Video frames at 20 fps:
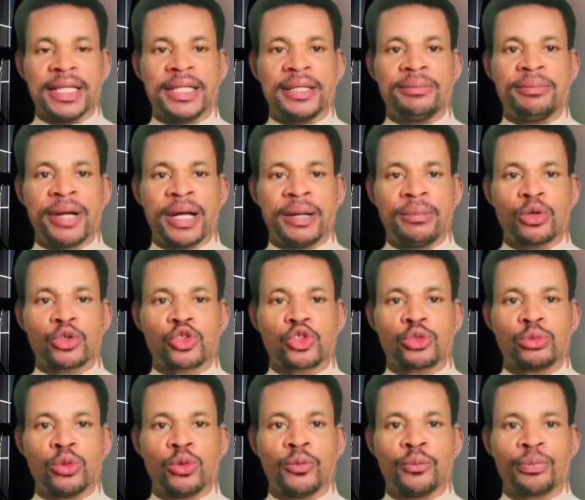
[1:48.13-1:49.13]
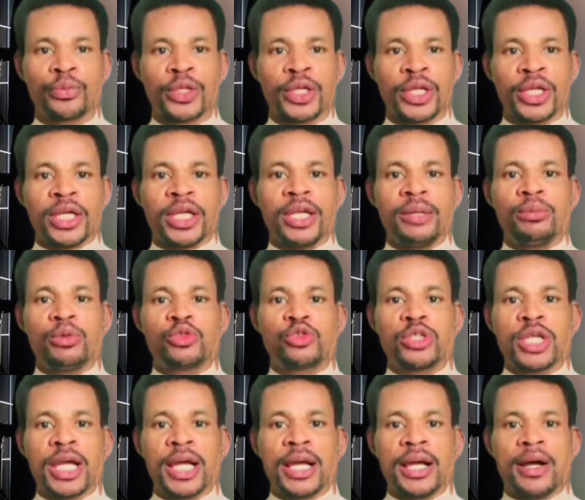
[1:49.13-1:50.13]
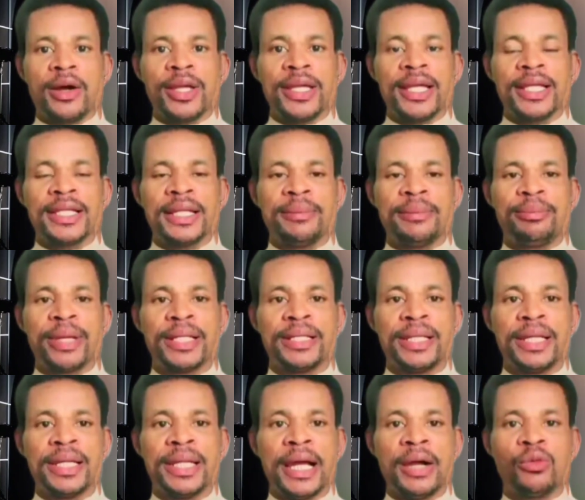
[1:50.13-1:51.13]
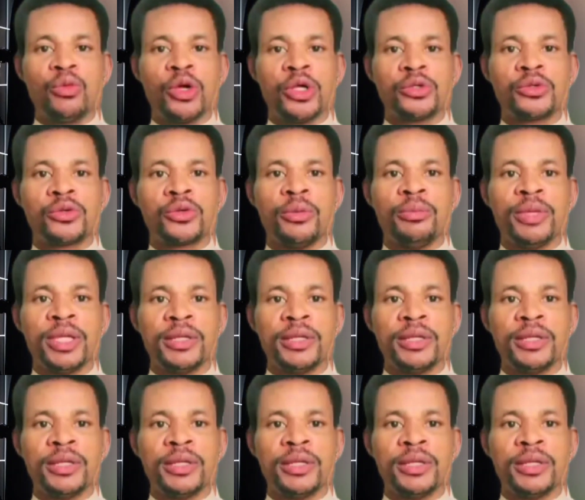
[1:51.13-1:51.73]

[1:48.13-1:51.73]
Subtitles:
football mu papa and no onchel bia